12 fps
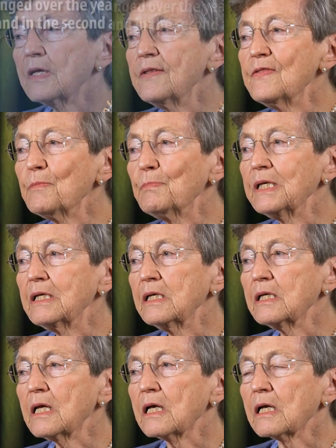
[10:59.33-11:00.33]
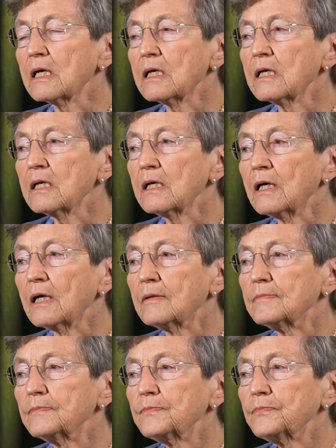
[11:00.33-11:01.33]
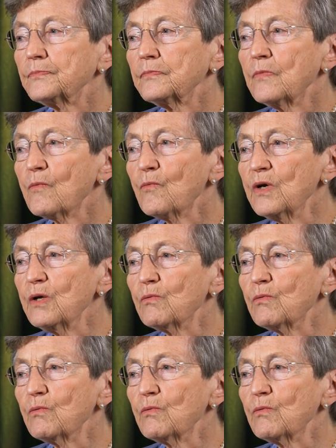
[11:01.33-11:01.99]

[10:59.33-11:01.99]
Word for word: In the beginning, um, we